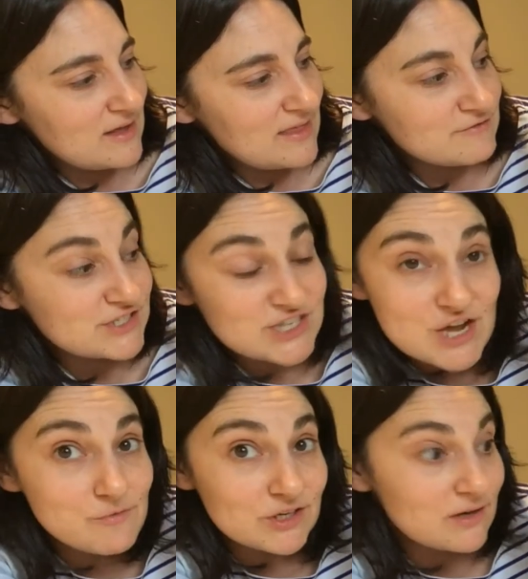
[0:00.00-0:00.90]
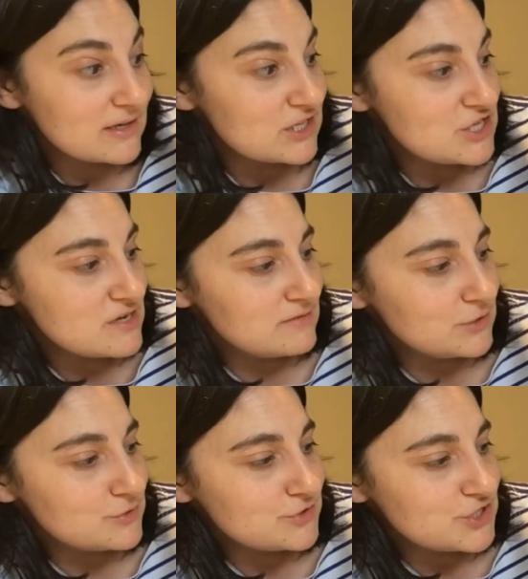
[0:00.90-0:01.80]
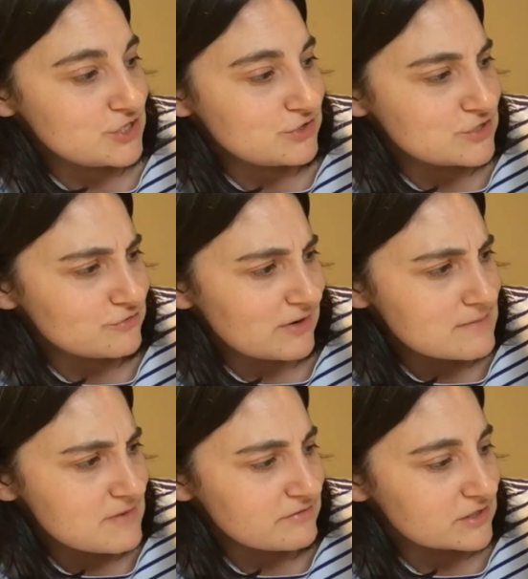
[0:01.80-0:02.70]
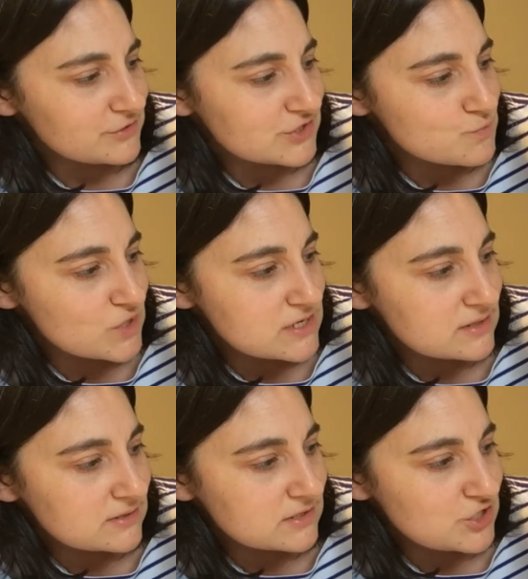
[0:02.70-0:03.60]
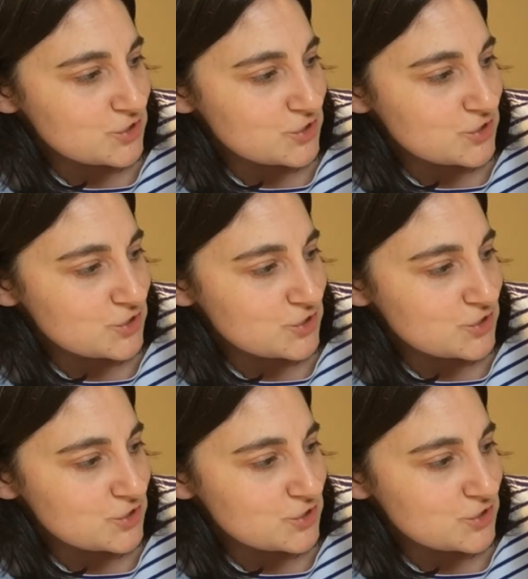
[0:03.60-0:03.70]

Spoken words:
There is no one like you, Lord. You do great miracles and wonders.